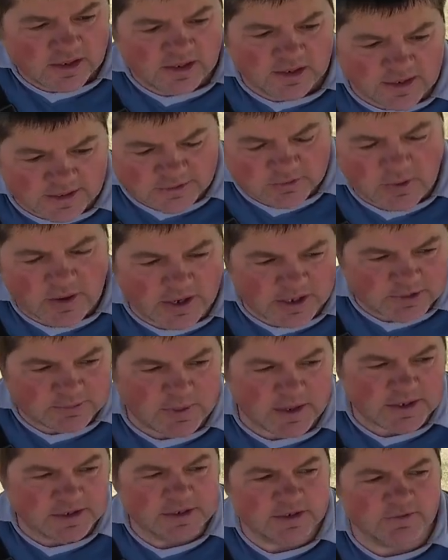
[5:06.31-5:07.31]
it's quite
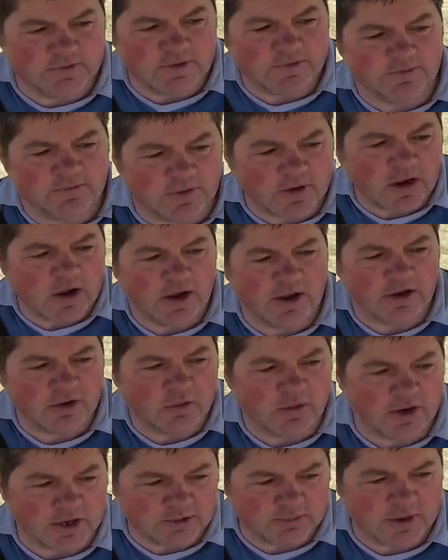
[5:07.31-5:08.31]
expensive to fly and
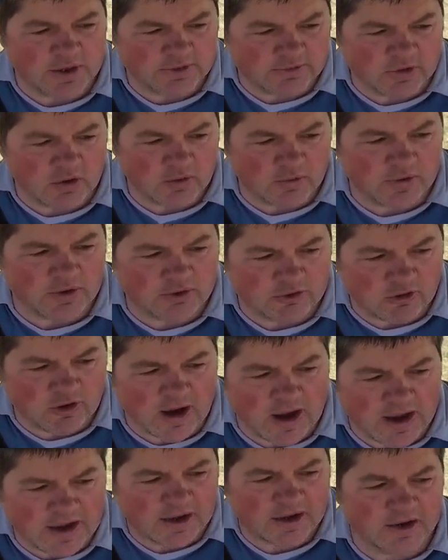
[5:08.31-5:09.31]
quite expensive to go on the
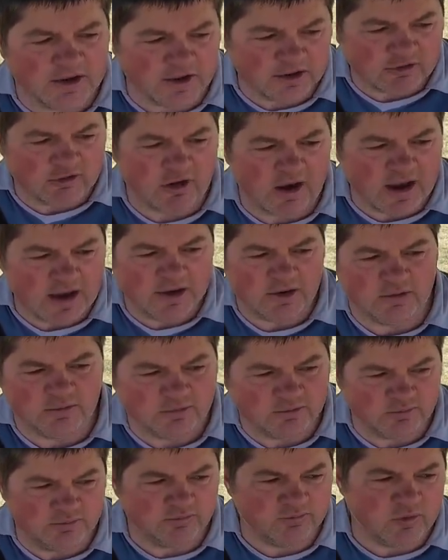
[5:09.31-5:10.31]
train, and the train
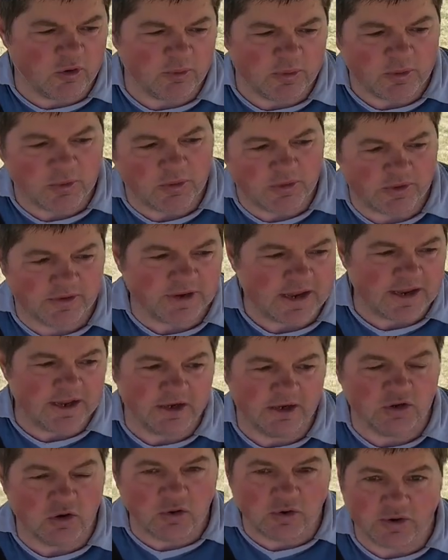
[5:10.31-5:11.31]
probably would have
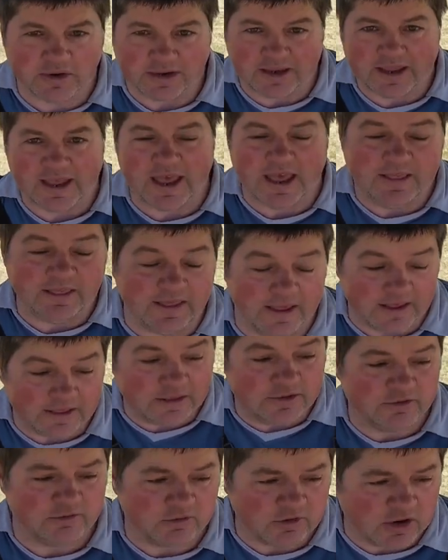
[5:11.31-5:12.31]
taken longer to get there
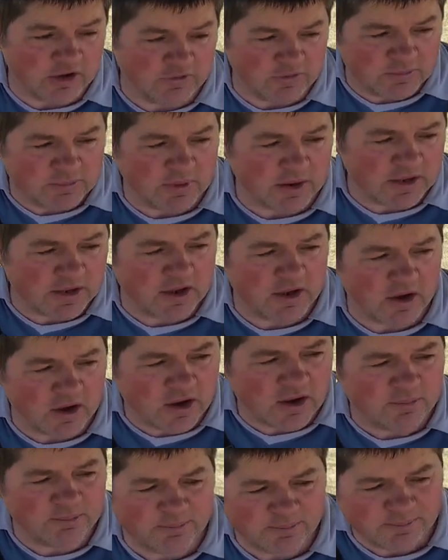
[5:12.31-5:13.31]
than driving by
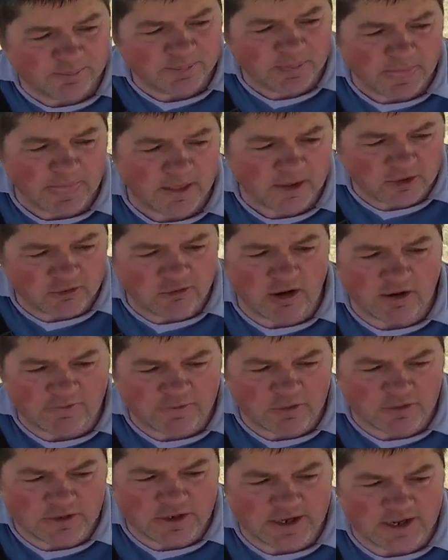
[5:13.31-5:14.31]
car. The
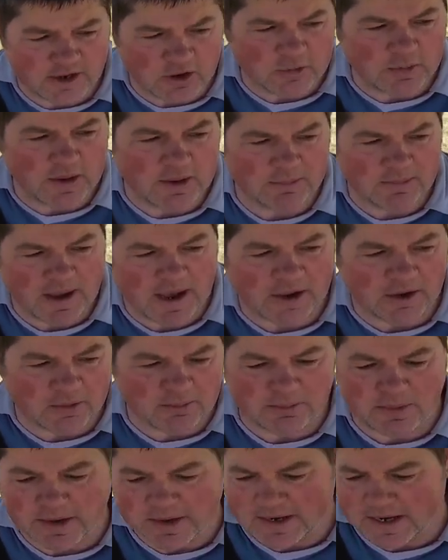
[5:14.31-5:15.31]
traffic was a little bit bad on
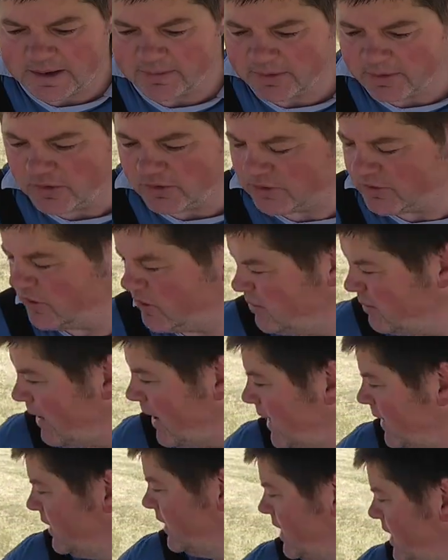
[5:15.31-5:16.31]
Monday, but not too bad,